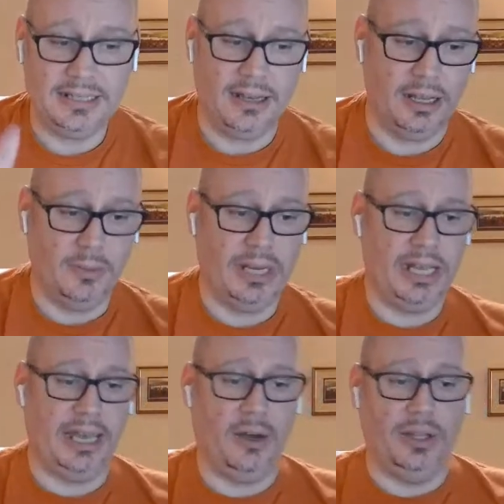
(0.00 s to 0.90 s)
guy that we're going to
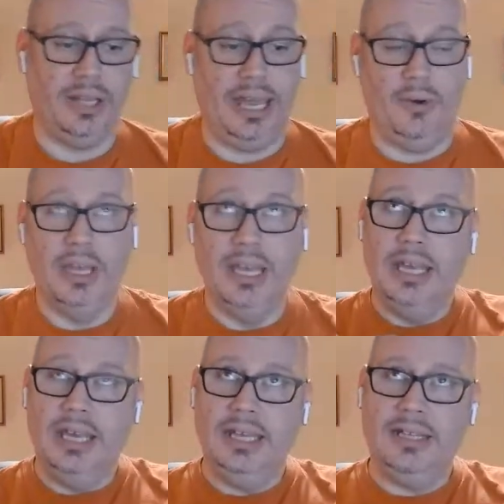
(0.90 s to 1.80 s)
get on now,
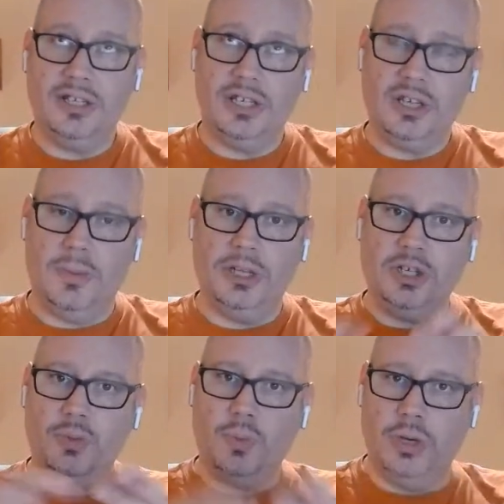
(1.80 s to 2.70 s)
he doesn't so much
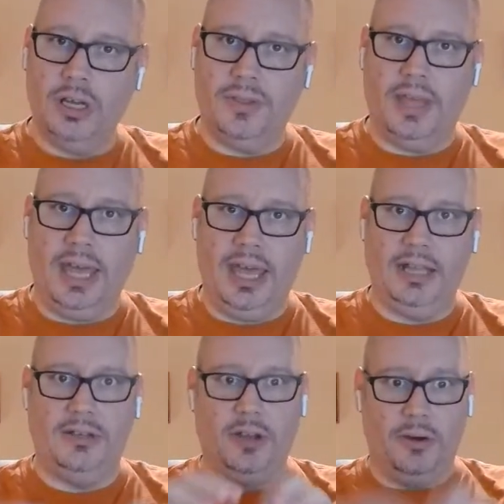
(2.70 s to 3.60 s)
as work there
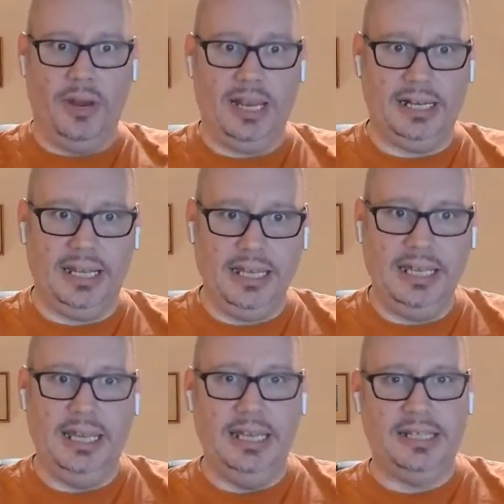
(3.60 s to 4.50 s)
directly.
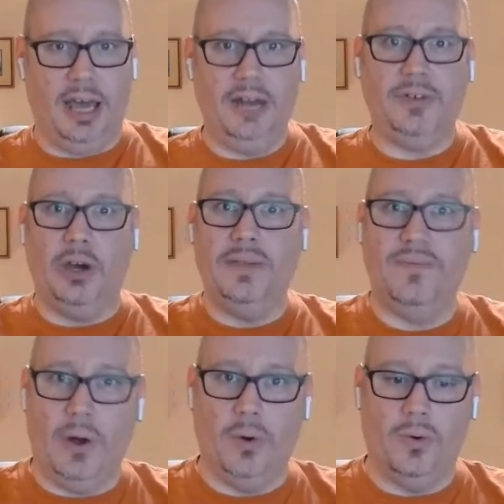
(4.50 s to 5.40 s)
He's kind of got
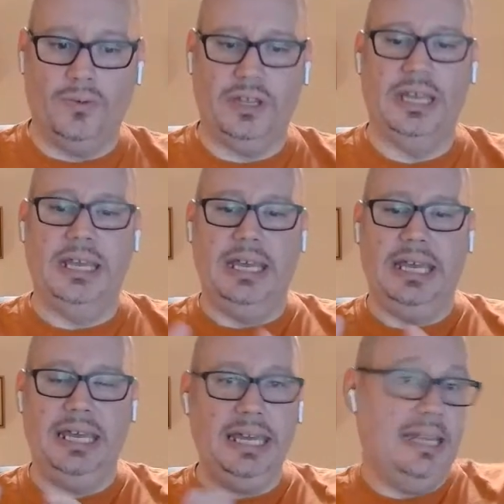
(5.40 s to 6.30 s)
involved.
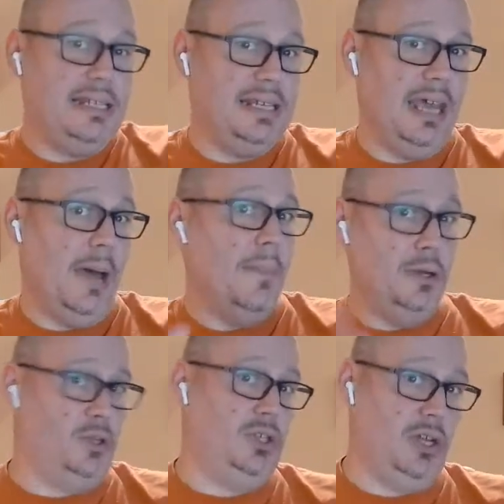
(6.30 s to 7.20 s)
He is a
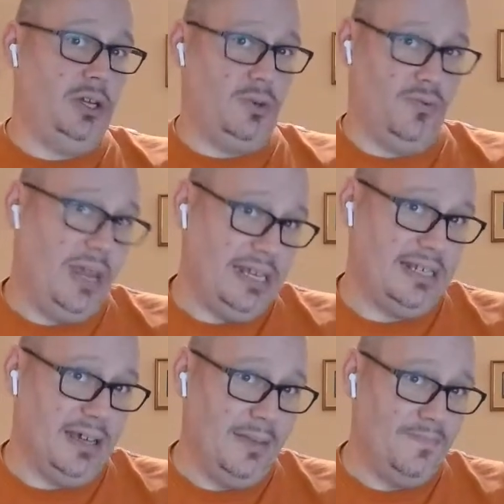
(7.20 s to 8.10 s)
motorcycle
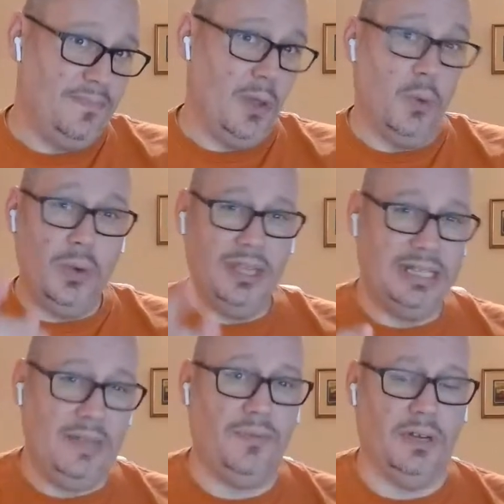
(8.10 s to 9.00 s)
racer with a
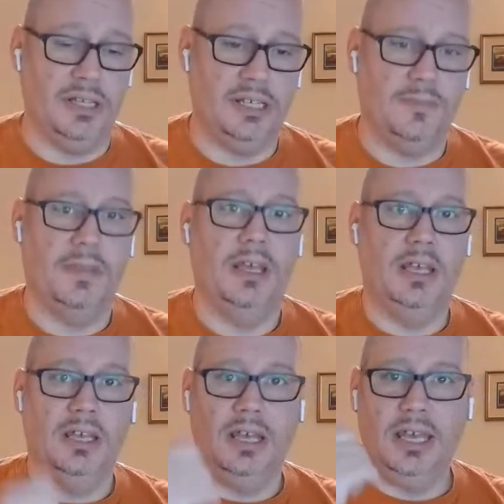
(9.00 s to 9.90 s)
difference.
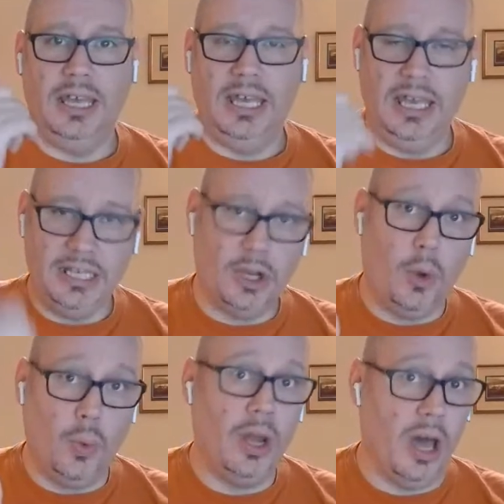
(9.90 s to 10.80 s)
He's got
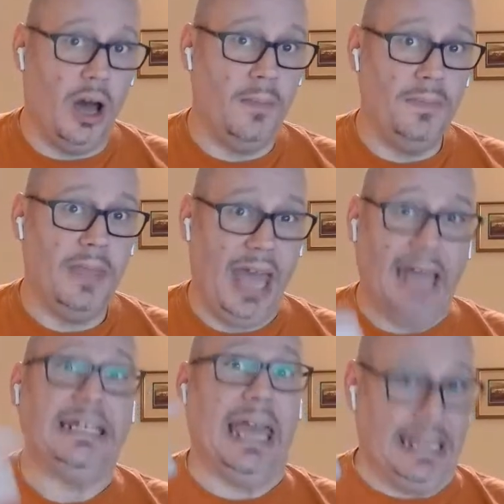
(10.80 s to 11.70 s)
one arm,
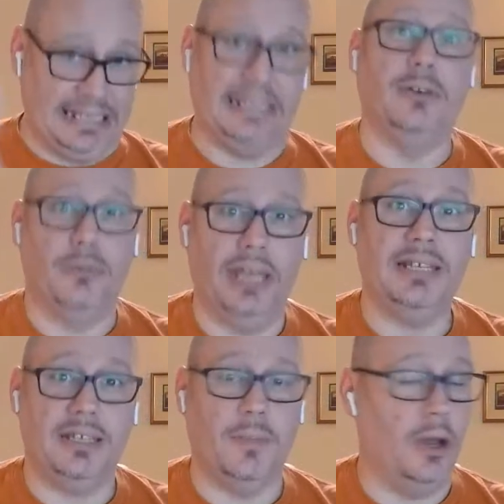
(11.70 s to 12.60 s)
and yet he still
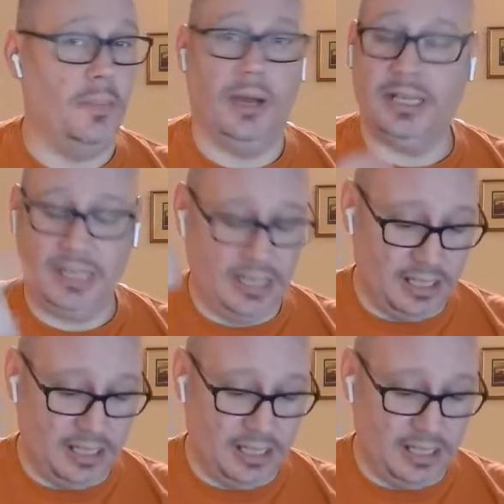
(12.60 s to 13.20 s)
races motorbikes.